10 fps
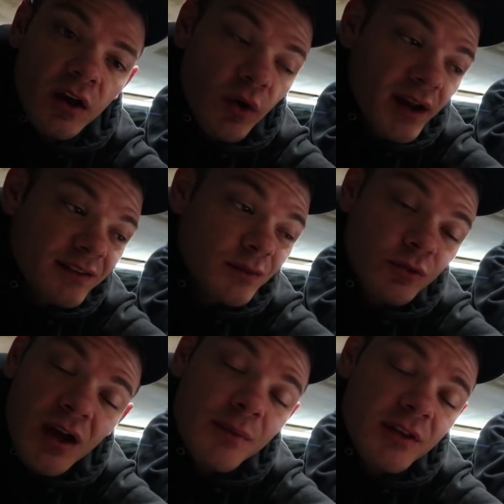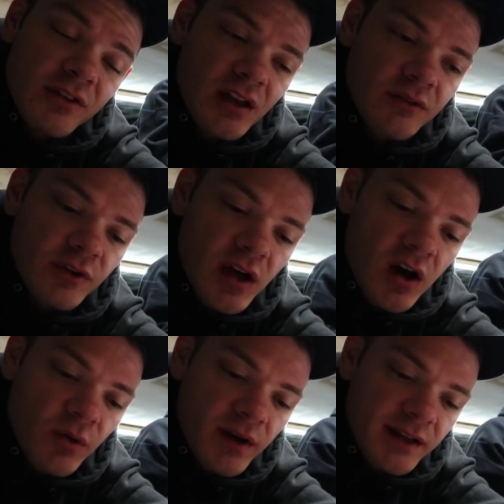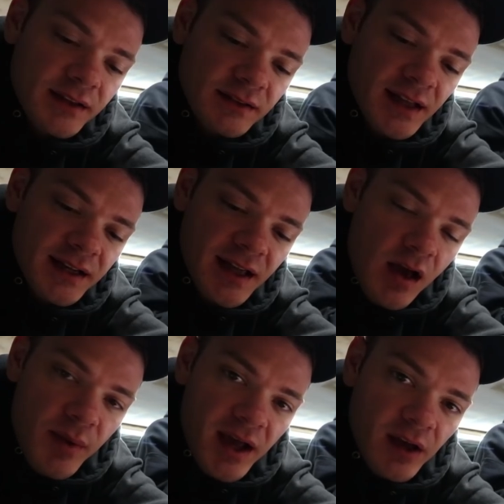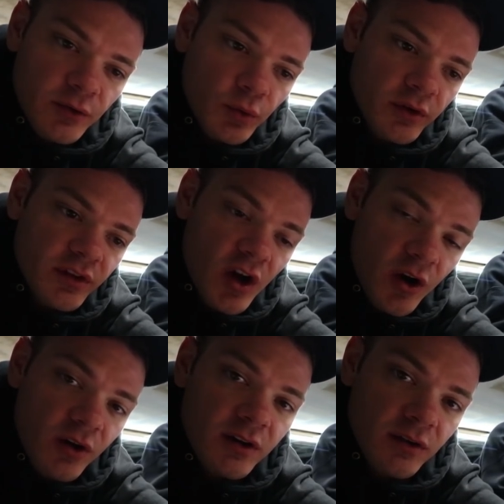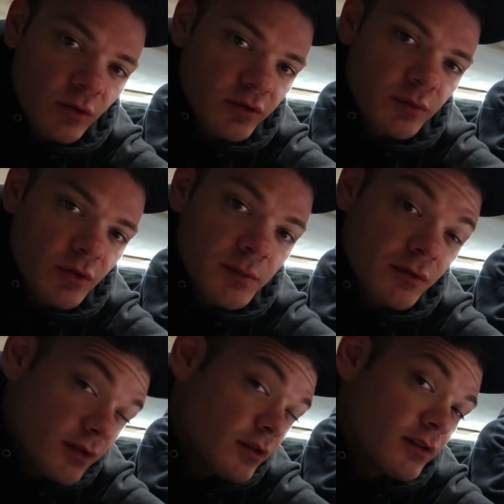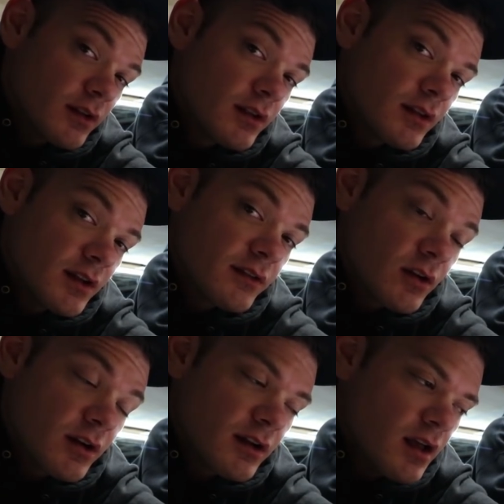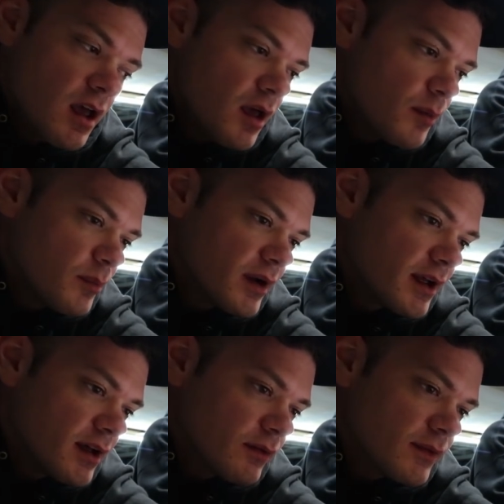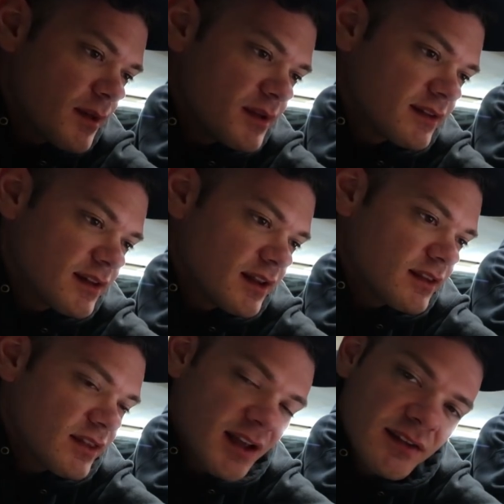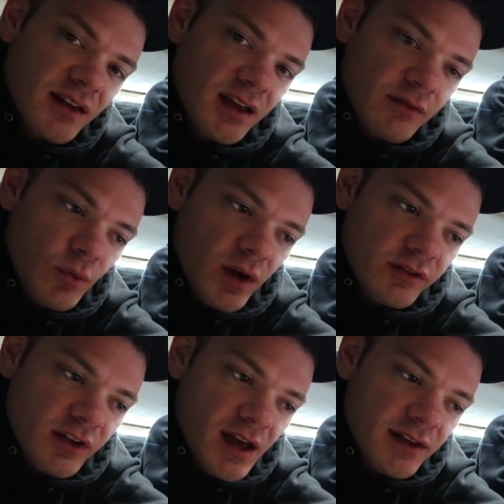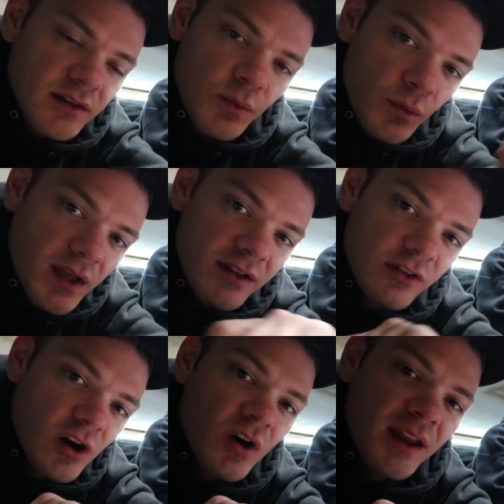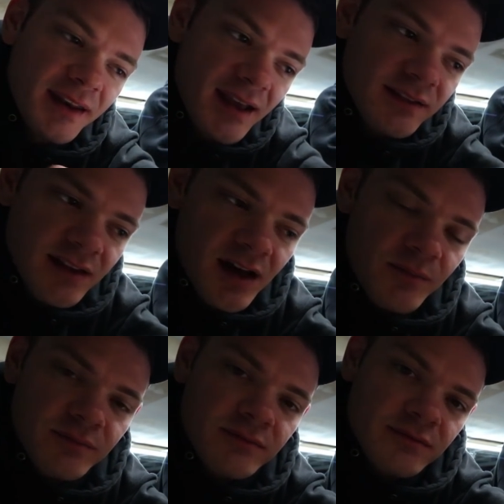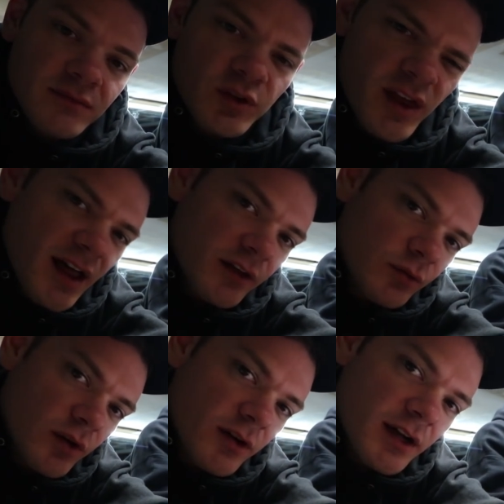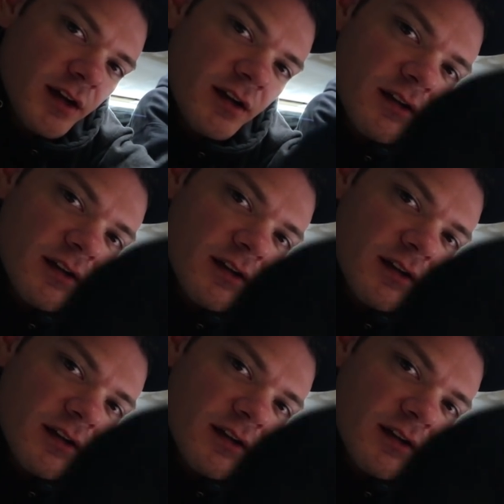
Go ahead and subscribe to the channel if you're not already. Let YakPak Outdoors earn your subscription, seriously. Let us earn it. But uh, that being said, thanks again for watching, guys, and we will catch y'all next time. Do it, Alex Rudd right here.